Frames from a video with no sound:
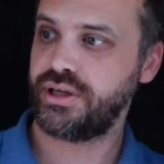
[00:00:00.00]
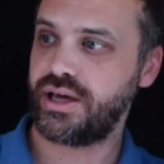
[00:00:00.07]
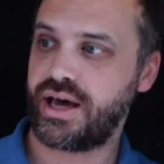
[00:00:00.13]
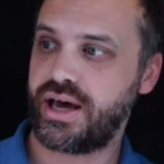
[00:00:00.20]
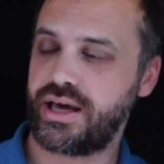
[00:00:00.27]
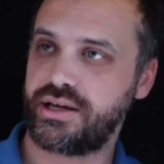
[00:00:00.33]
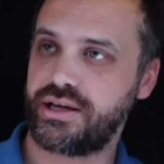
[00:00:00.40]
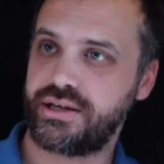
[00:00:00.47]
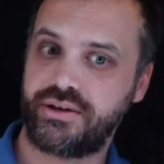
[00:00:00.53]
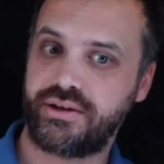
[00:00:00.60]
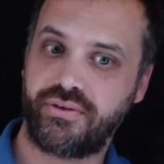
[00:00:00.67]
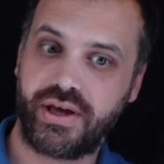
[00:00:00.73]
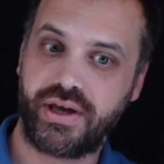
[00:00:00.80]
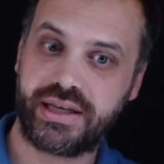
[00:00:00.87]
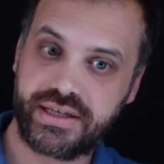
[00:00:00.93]
at
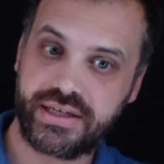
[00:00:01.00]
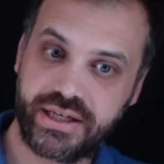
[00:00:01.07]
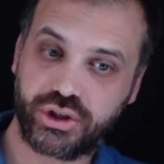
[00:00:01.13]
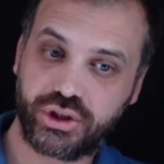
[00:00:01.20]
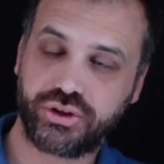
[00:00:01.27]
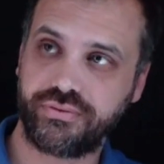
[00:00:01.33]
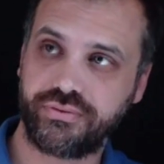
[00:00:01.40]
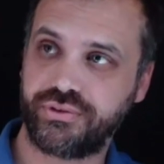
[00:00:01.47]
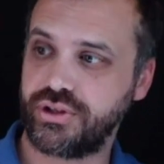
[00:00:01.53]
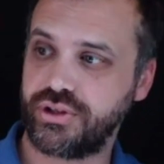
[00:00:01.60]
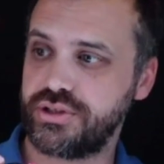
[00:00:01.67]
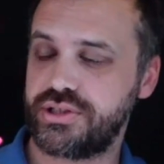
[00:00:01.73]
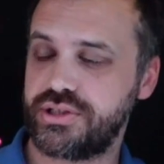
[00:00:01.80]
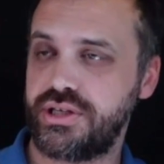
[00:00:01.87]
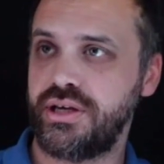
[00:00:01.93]
an initial
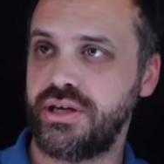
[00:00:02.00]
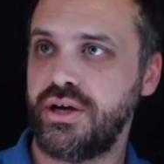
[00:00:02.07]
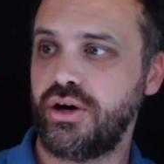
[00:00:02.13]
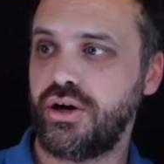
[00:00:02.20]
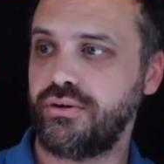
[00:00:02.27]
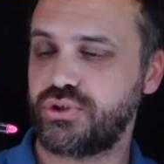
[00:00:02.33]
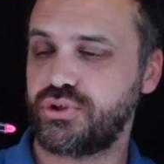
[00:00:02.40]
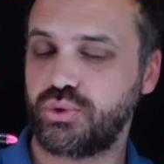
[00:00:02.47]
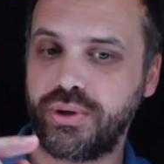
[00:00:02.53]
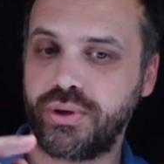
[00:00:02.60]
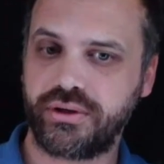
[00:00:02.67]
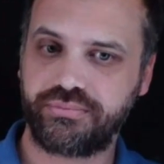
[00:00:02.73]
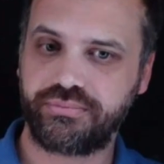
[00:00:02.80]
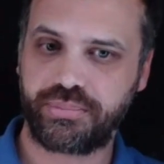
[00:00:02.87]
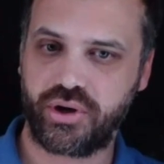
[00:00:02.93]
velocity of
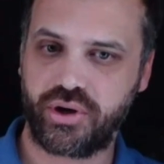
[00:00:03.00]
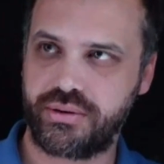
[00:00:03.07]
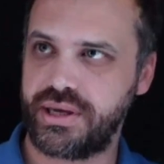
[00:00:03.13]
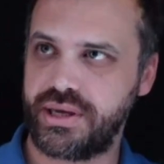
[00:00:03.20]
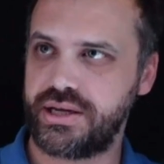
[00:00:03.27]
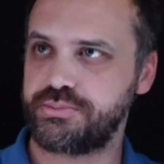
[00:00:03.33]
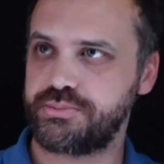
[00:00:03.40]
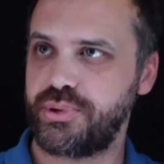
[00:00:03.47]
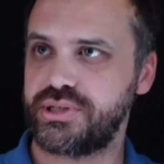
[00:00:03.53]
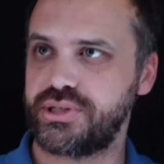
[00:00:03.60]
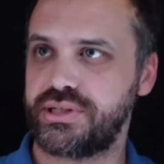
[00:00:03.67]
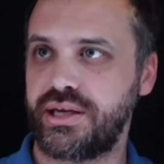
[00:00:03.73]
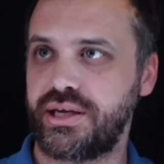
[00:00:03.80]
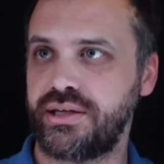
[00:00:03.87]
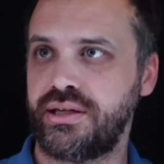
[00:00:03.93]
12 pi meters per
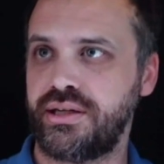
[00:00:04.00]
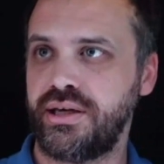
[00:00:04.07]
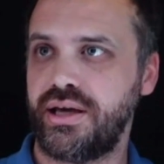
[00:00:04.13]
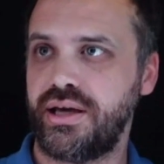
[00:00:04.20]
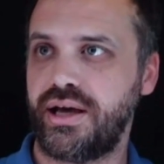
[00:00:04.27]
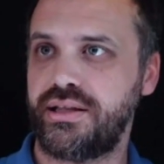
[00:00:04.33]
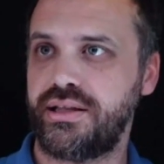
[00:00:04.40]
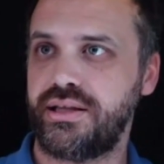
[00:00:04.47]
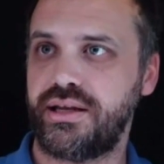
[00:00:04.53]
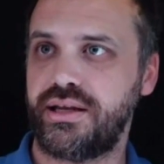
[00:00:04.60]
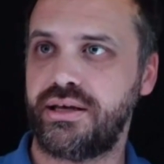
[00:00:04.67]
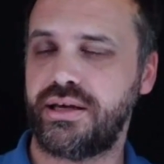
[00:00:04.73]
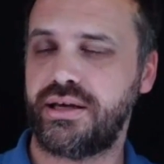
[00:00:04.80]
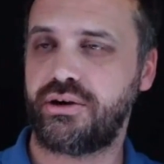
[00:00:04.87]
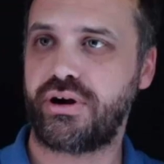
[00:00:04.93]
second, and
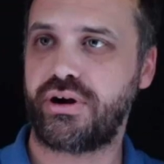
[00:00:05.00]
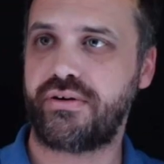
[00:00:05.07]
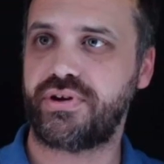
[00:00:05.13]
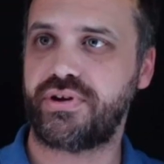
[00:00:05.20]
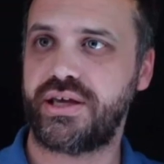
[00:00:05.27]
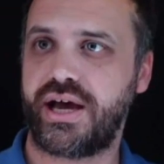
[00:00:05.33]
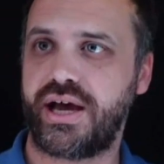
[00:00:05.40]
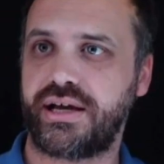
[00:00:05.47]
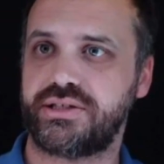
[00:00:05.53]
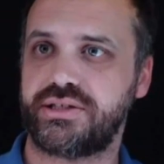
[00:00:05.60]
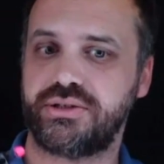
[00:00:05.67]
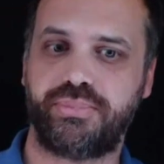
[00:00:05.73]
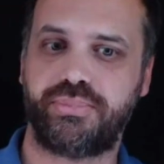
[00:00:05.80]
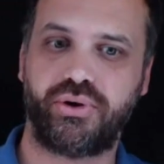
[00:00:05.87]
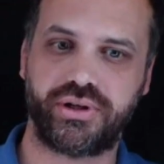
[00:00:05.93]
then gravity acts
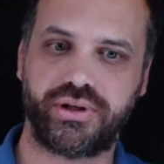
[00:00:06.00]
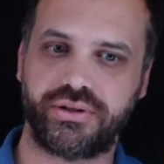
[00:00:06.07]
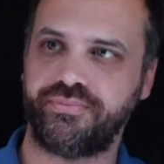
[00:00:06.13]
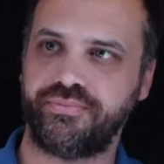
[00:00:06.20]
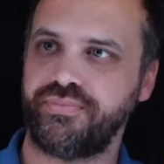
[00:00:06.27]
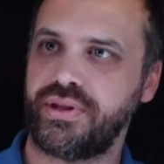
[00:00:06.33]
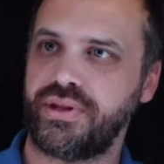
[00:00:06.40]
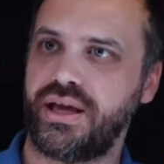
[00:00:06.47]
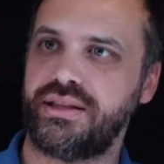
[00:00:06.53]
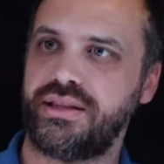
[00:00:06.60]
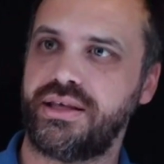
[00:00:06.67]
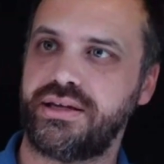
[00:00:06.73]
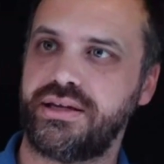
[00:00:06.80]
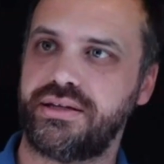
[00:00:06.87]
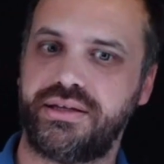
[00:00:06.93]
upon it, and
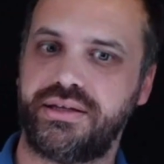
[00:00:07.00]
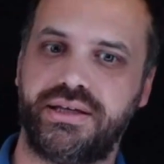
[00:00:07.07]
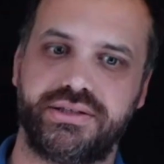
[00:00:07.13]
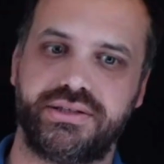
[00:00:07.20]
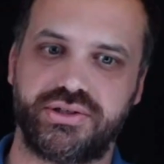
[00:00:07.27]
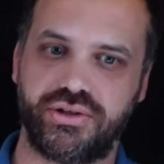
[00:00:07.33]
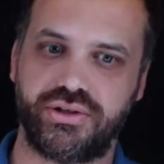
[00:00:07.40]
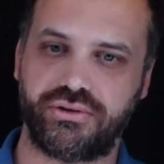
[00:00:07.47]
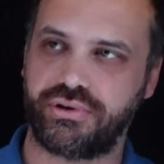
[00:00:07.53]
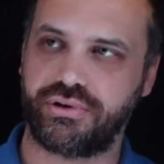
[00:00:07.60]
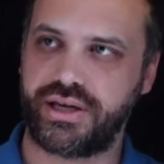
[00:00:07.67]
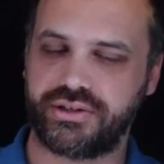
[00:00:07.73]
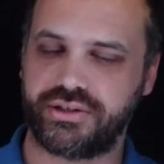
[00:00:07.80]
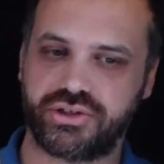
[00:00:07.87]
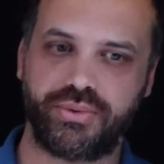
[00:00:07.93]
then it hits the
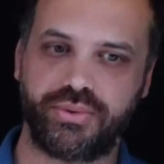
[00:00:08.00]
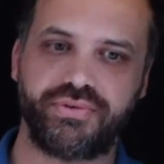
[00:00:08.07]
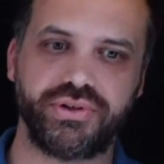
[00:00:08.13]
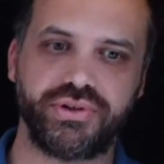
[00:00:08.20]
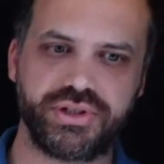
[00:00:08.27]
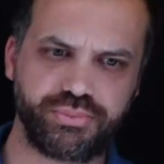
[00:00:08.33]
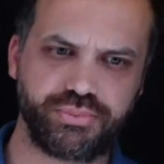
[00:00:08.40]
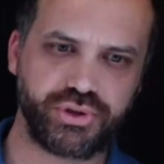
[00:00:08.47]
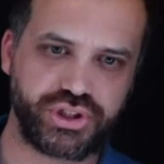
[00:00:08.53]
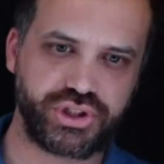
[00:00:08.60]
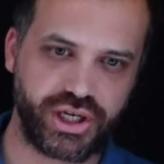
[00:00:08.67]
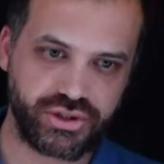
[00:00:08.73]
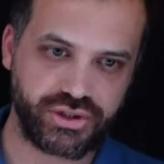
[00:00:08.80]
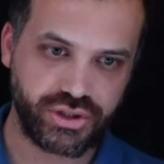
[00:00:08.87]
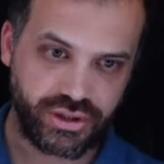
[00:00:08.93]
ground. So we've got this
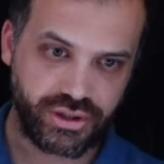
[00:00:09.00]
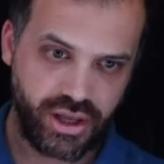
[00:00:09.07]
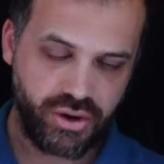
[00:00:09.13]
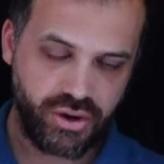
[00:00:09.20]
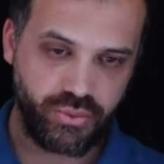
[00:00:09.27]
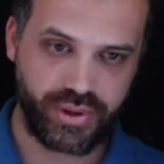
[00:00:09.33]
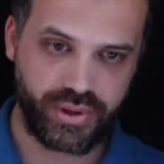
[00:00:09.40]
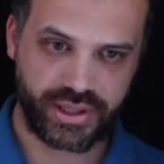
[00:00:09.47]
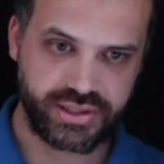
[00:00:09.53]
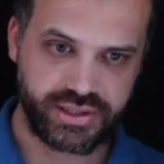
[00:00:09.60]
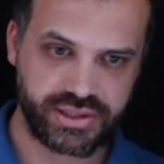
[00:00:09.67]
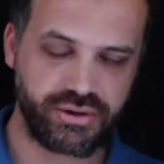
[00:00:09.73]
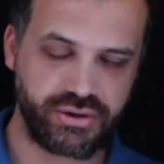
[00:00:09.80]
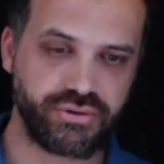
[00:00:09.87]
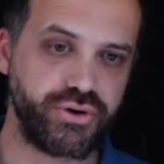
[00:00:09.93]
projectile with a
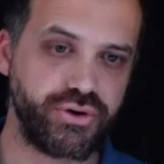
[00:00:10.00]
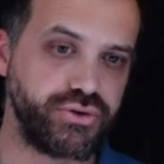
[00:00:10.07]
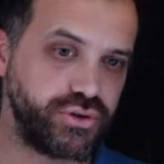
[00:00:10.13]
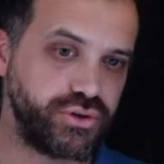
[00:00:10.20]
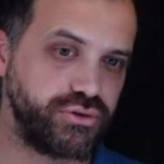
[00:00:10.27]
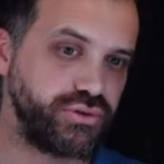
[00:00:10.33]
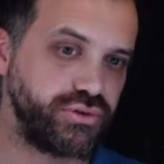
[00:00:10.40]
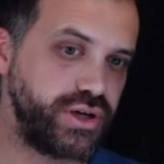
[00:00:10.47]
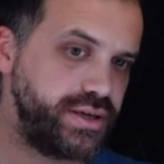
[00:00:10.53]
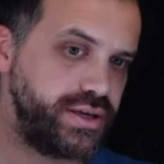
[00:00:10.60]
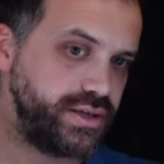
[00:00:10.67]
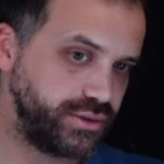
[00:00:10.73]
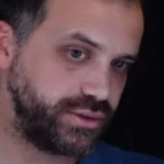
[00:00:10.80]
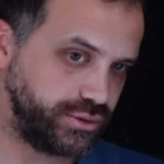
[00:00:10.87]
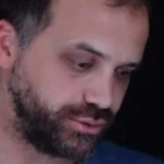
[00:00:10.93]
0
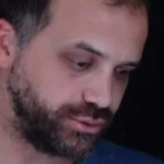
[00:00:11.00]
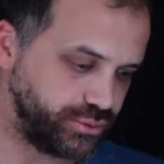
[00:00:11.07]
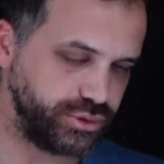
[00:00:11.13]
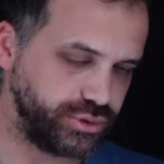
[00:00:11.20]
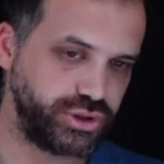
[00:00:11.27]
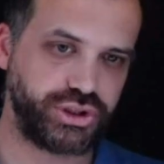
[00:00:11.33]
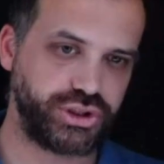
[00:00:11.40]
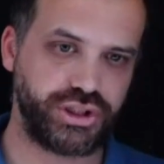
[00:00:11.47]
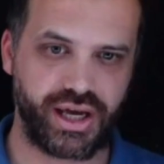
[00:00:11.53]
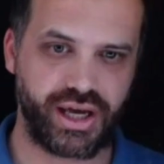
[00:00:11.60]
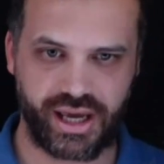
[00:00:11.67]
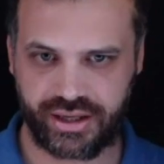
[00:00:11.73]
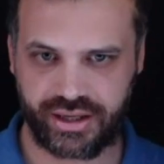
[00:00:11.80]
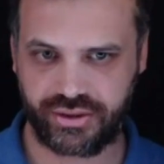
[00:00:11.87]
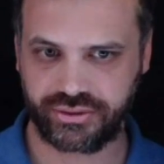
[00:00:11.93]
degree launch
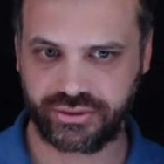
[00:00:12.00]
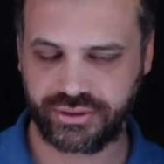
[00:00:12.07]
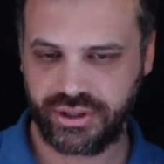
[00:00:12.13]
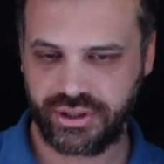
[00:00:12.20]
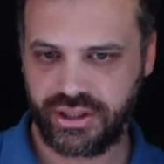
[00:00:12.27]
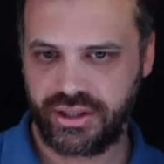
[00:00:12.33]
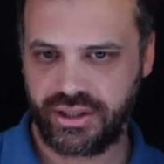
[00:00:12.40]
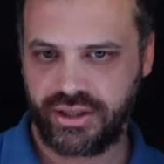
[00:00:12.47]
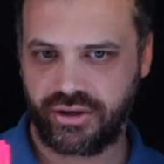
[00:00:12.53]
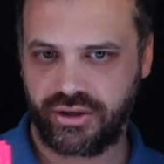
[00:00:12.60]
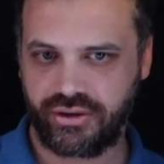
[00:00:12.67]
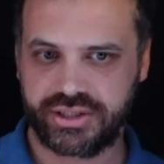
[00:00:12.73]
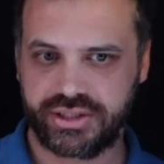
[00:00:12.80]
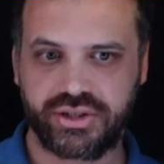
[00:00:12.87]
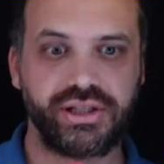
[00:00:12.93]
angle. All
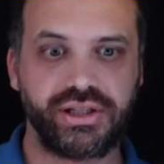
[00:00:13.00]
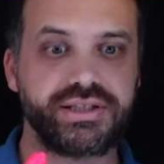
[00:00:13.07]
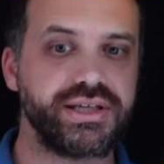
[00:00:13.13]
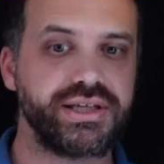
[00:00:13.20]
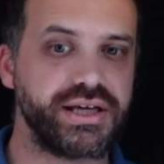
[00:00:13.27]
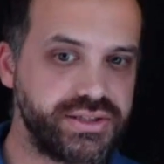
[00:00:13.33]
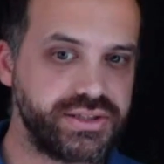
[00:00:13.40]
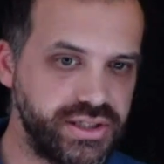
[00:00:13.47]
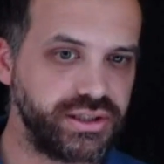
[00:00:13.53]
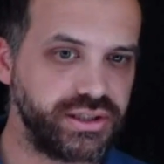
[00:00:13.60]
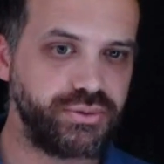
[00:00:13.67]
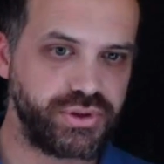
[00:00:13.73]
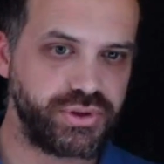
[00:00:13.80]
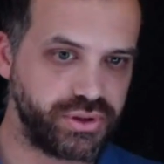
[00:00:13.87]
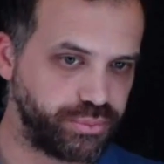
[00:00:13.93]
right, so let's start
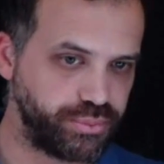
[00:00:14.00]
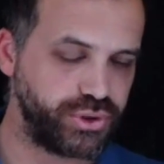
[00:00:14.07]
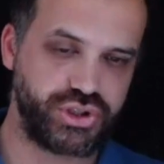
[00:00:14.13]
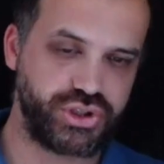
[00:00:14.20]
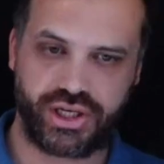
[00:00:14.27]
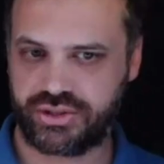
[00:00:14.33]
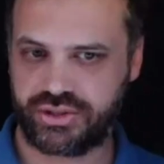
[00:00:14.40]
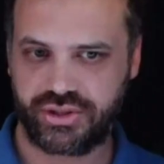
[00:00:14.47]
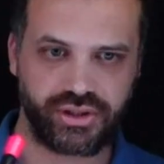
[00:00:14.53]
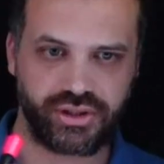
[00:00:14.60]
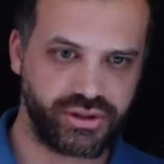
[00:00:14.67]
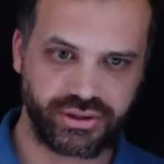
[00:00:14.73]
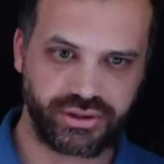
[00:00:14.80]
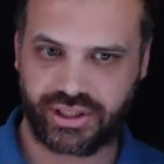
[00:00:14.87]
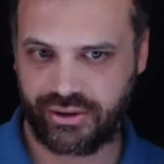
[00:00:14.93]
dealing with the
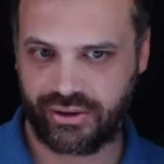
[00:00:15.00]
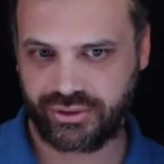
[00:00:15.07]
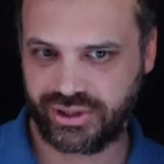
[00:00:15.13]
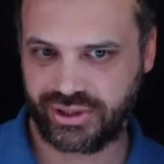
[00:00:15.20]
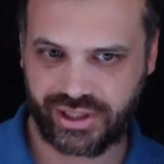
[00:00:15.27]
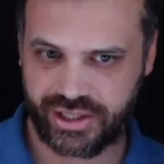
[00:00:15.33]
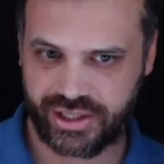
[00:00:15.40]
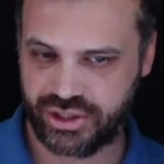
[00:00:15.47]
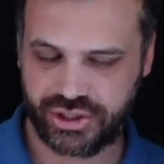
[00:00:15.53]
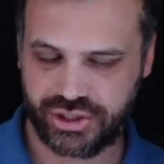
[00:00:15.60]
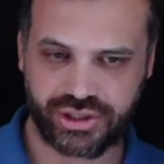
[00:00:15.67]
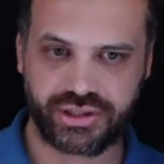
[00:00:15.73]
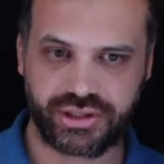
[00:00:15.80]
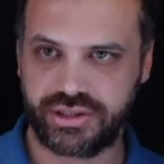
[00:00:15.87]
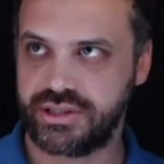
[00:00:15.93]
projectile
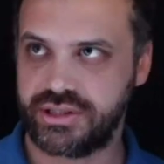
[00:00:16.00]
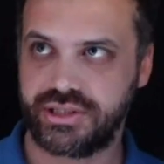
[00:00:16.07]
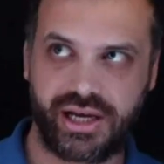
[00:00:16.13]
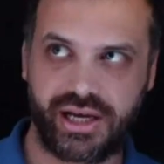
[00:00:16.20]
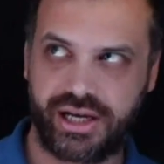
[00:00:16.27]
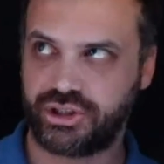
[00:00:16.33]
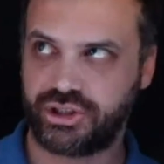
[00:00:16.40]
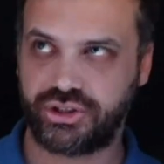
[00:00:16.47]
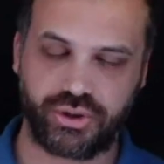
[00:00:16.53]
calculation slash